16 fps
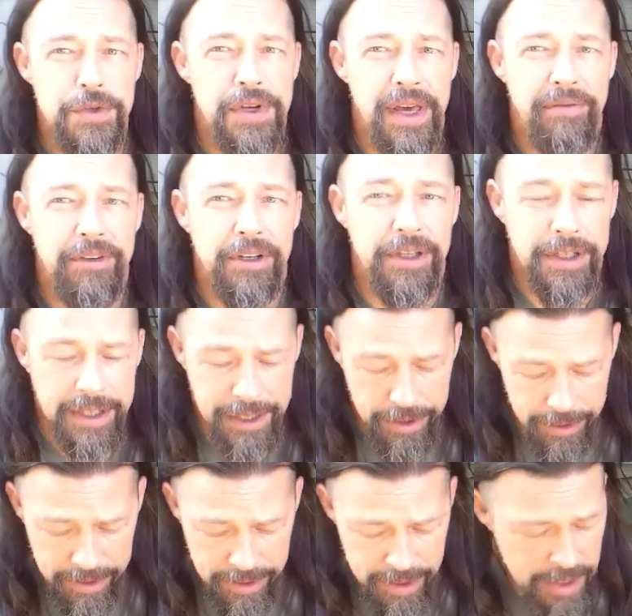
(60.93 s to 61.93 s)
are definitely
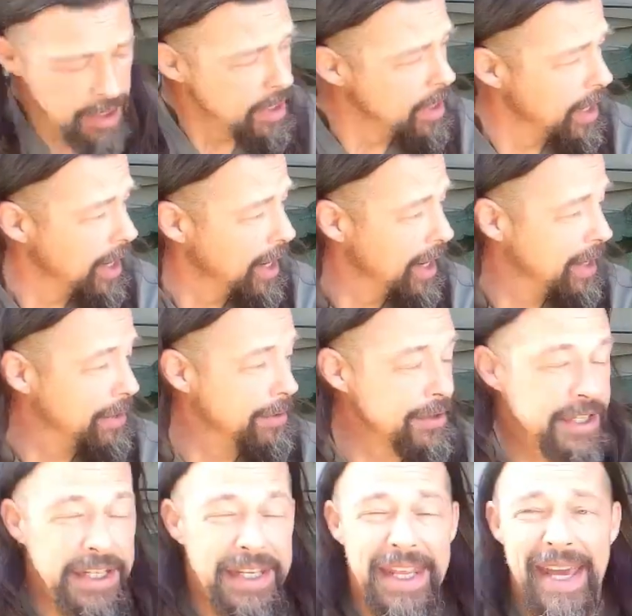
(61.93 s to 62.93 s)
here.
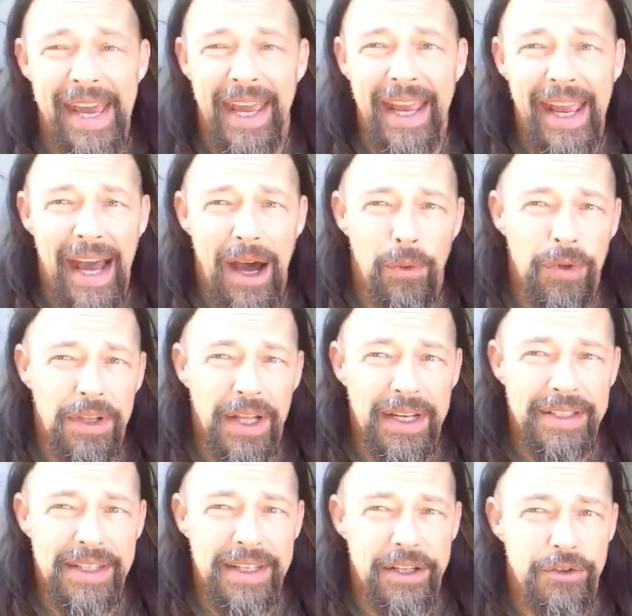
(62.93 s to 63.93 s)
And today I would
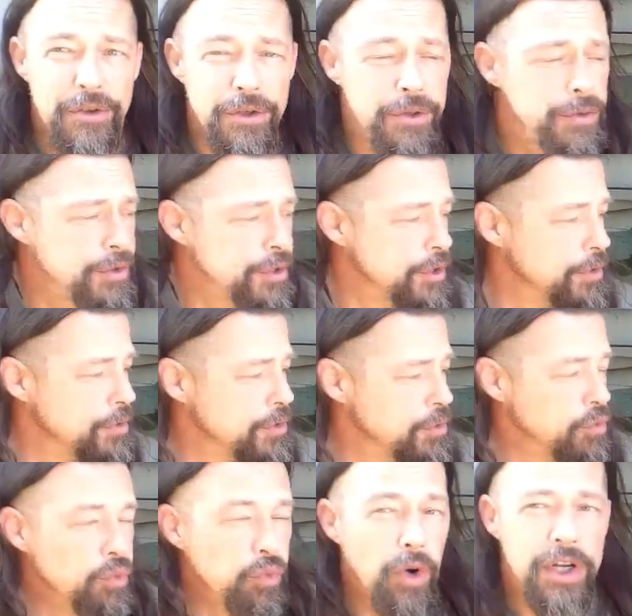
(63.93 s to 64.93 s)
like to introduce you
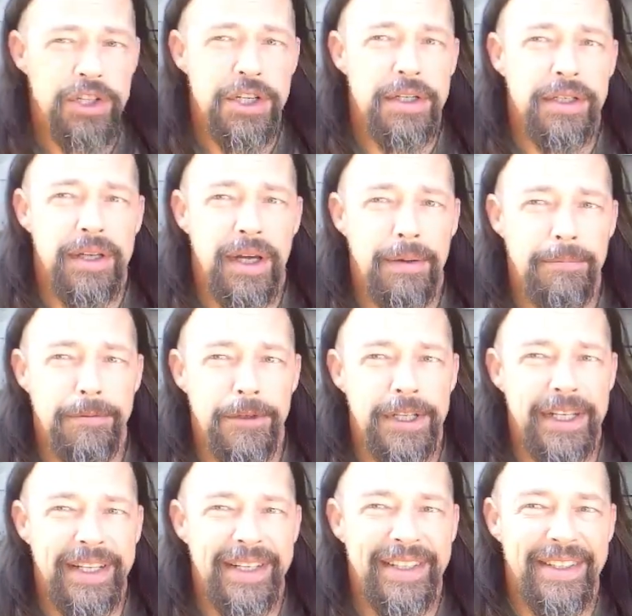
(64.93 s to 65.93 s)
to Russian
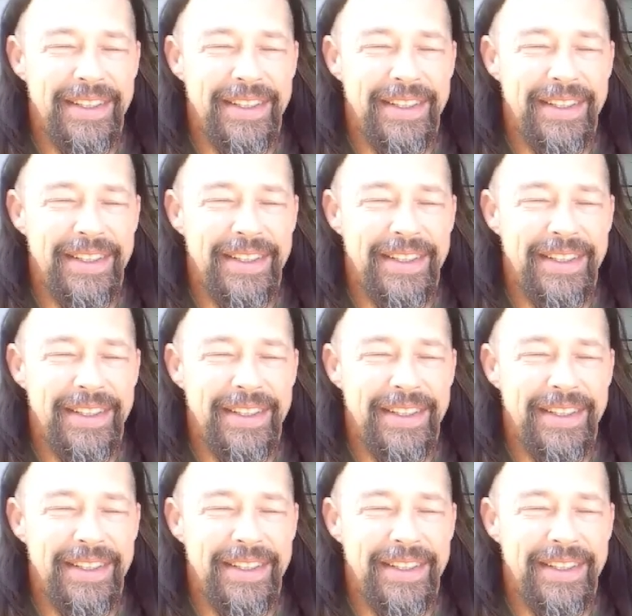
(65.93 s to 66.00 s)
comfrey.